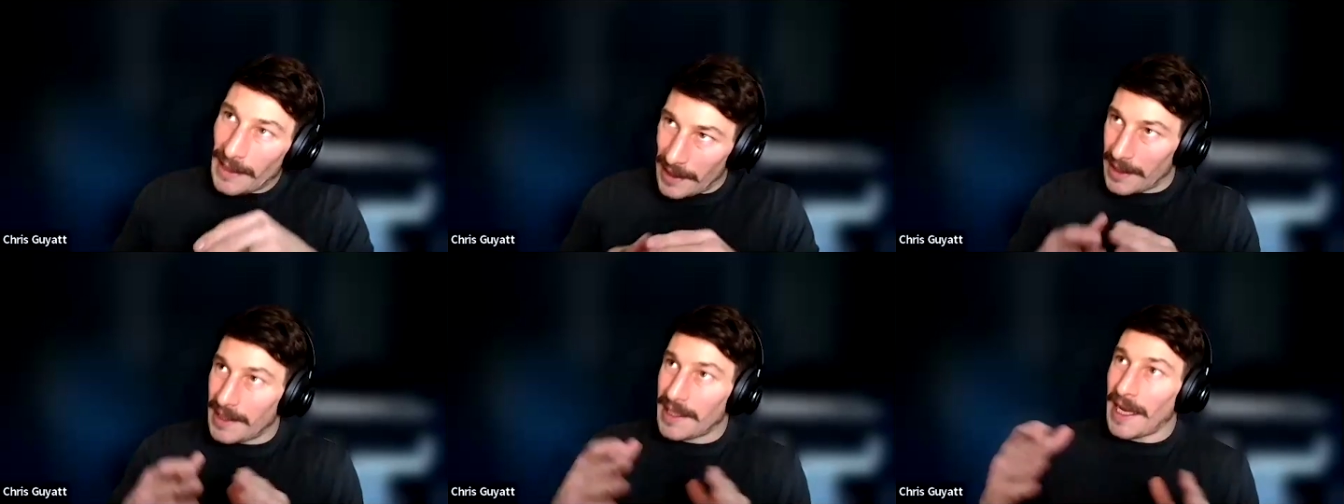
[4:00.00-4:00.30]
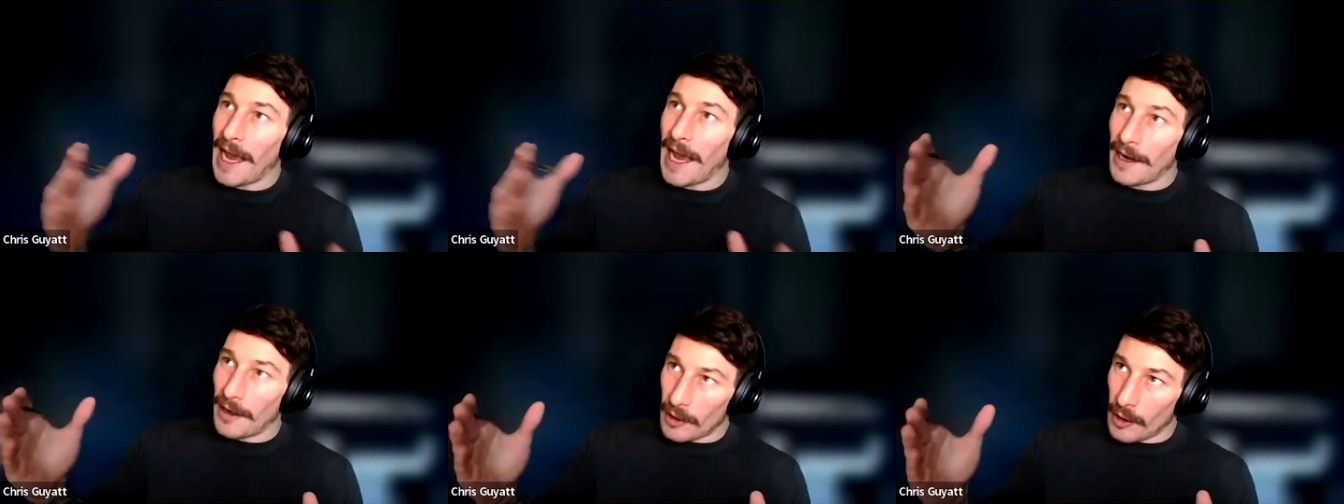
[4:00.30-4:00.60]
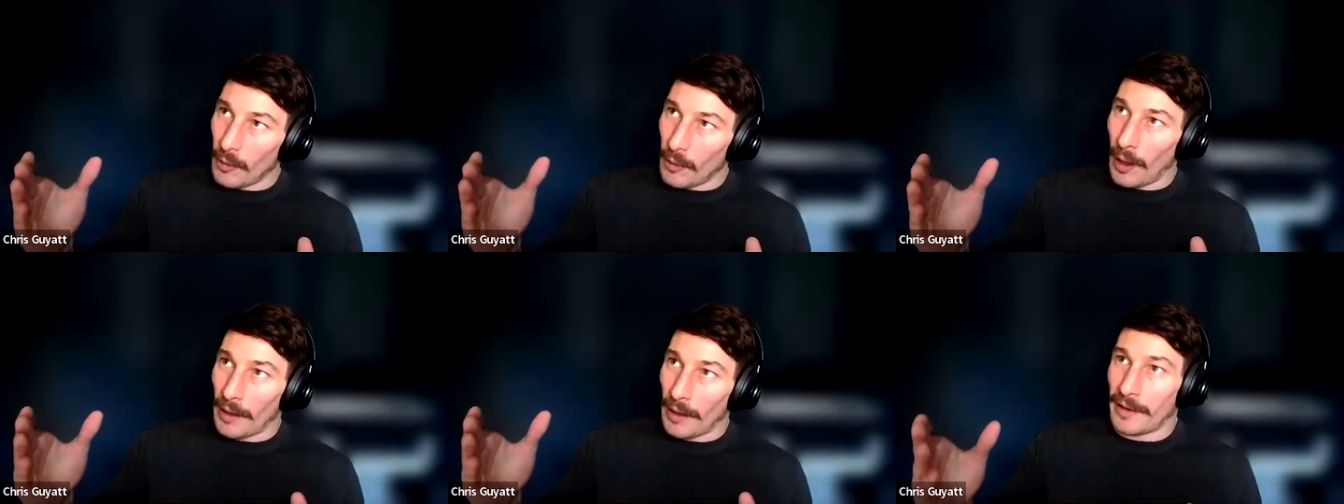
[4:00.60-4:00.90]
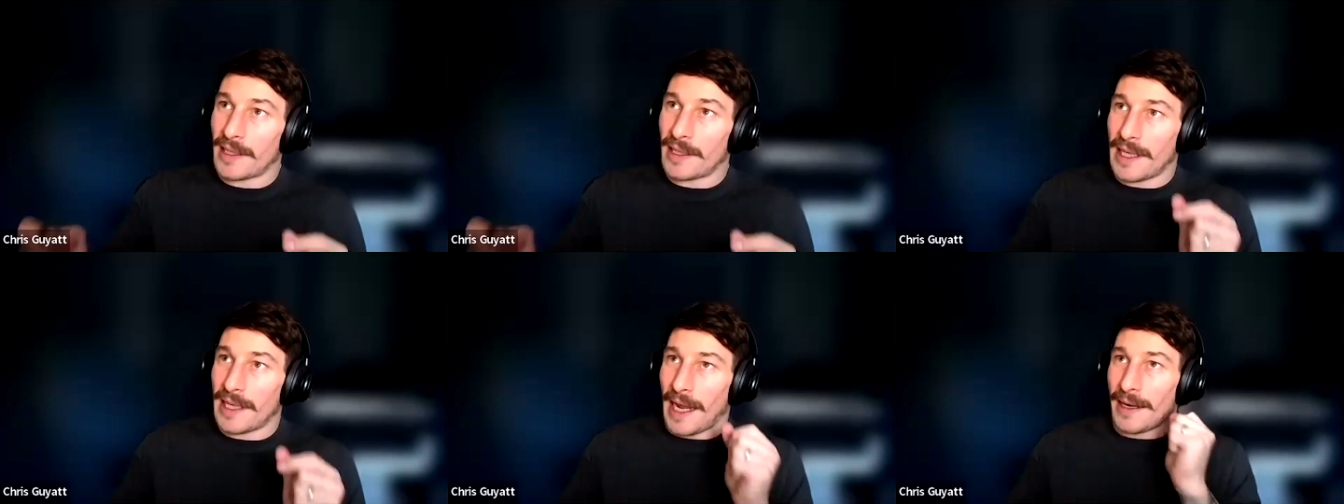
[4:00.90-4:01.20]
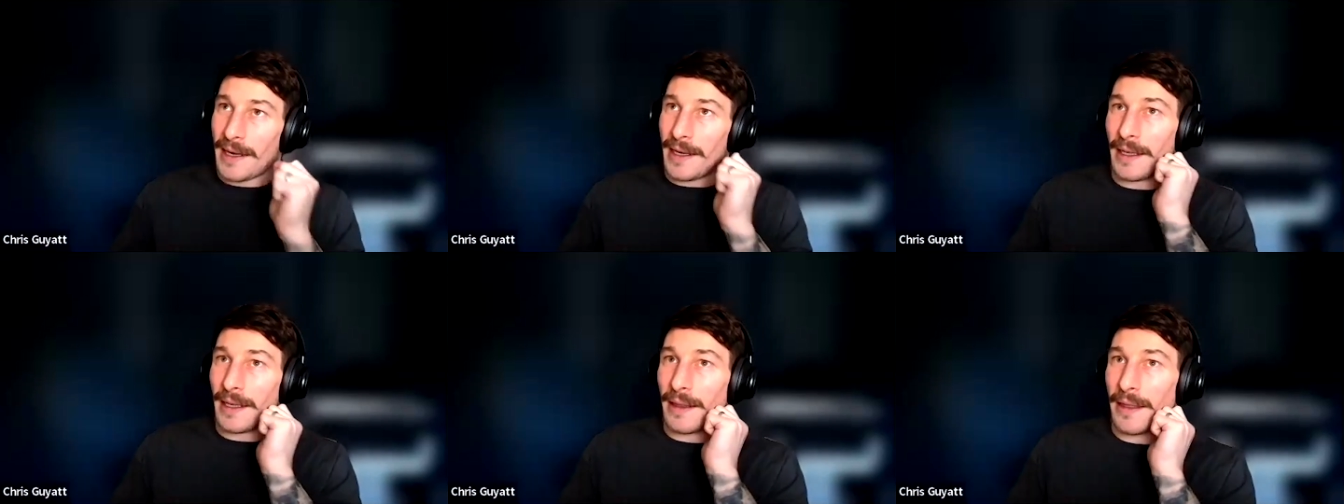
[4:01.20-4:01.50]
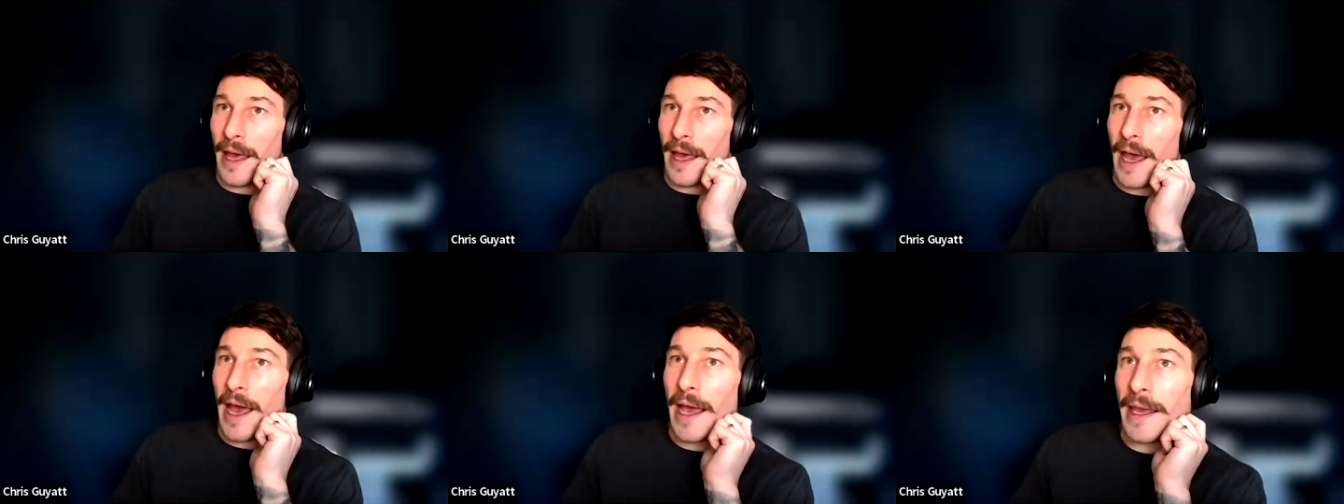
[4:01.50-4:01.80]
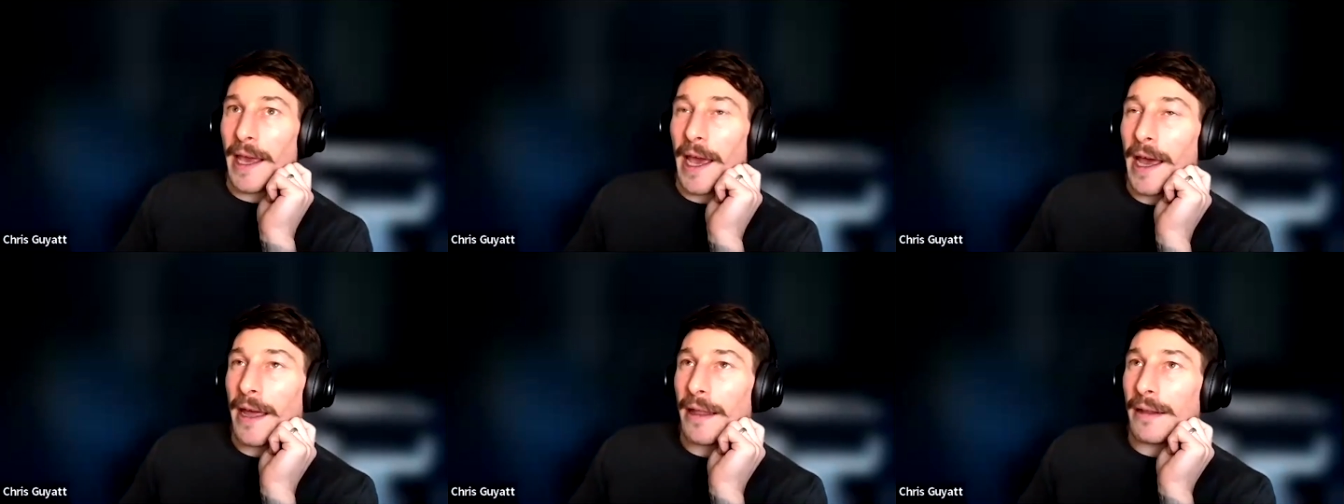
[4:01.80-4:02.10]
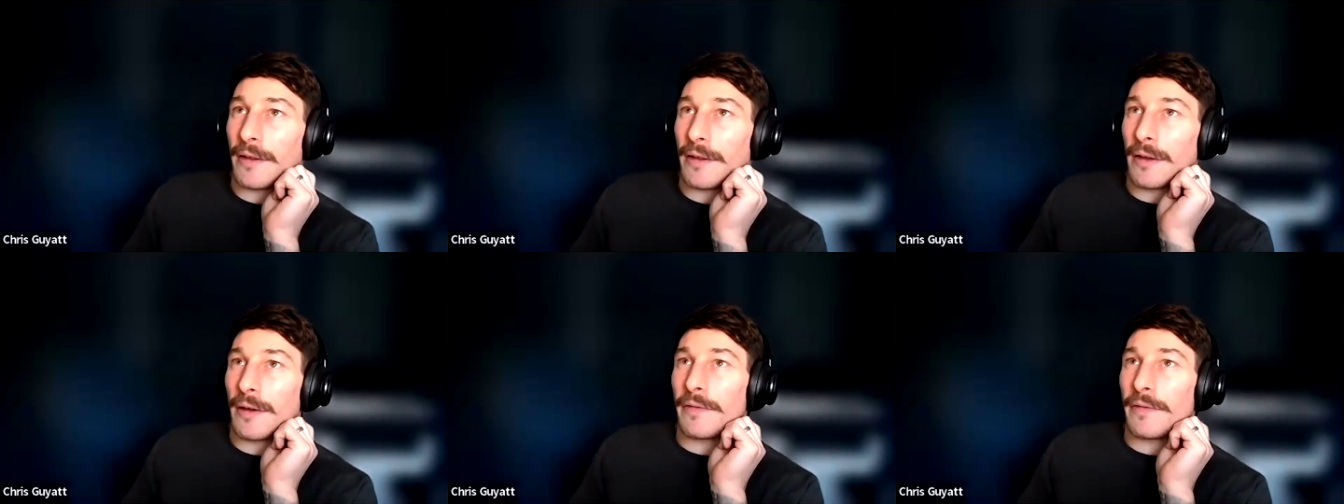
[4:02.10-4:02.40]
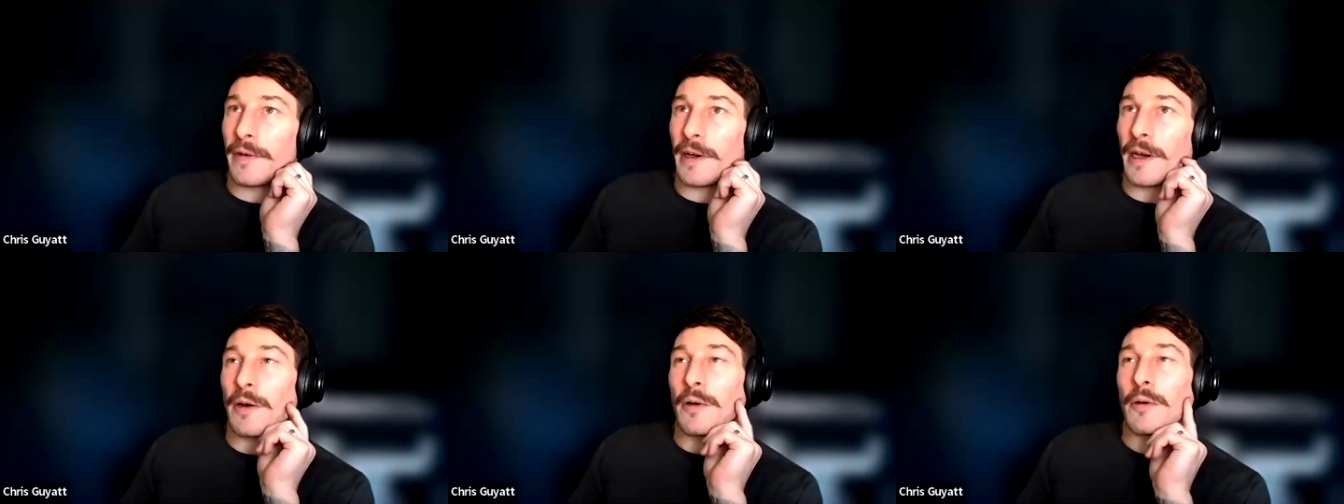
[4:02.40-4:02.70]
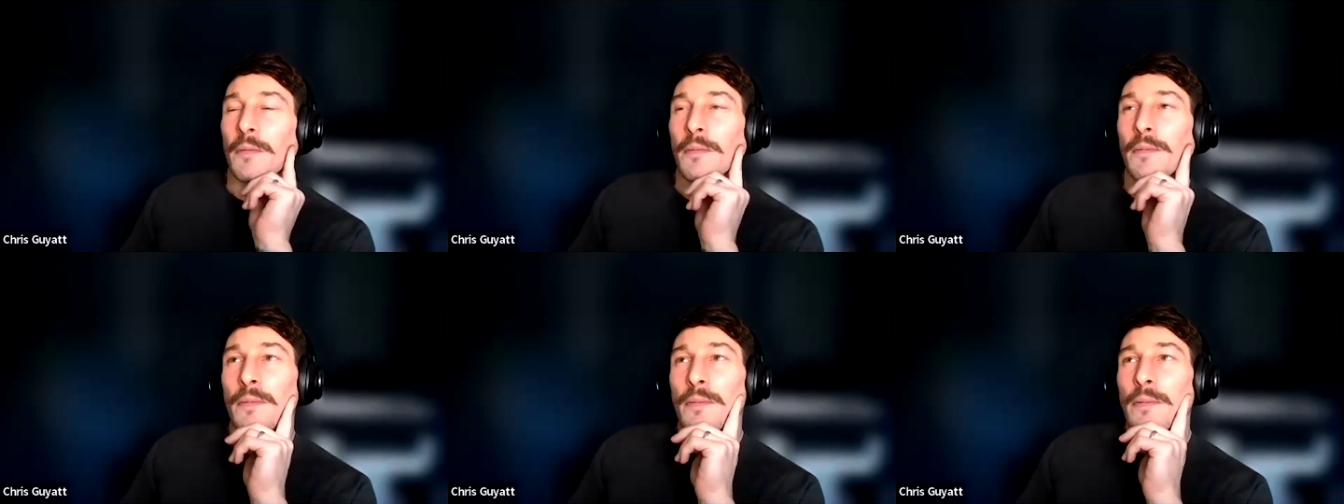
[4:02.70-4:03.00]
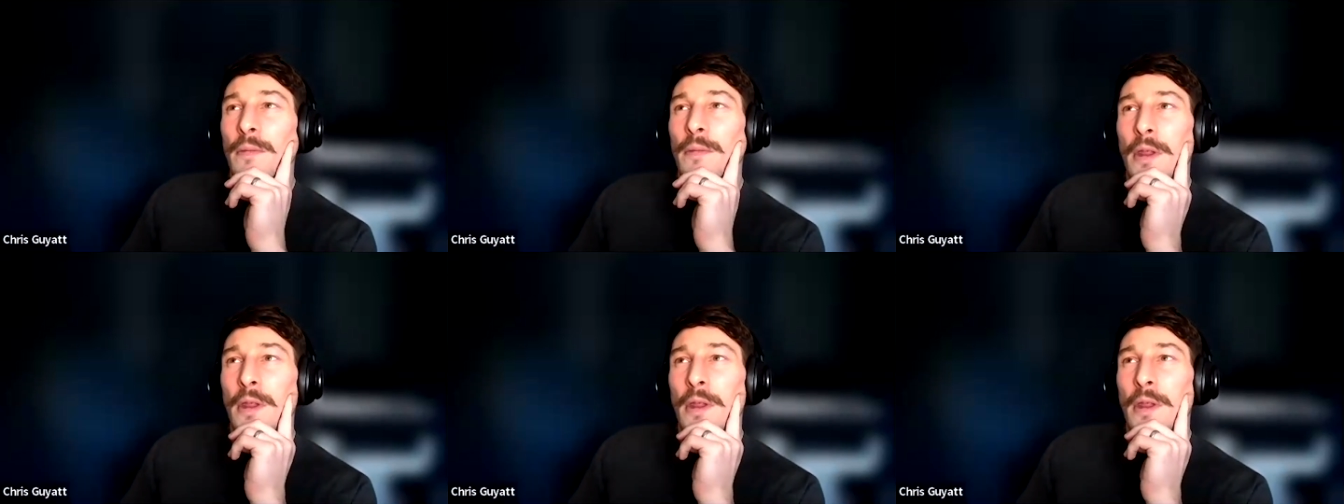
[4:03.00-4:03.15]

Is the technical understanding there yet, do you feel?